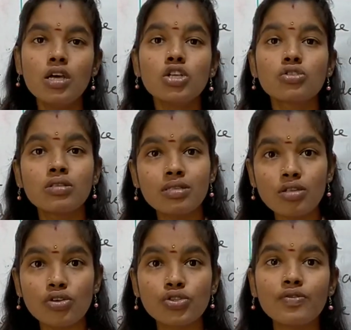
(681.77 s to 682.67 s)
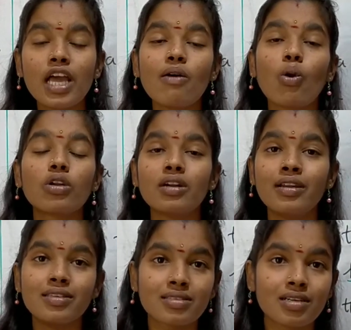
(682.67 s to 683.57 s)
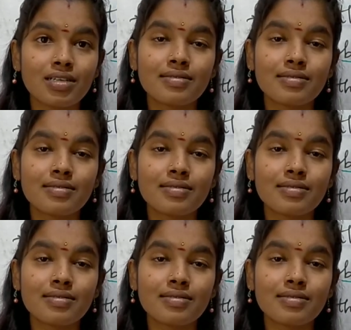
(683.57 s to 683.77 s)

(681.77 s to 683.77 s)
So this also we have already discussed,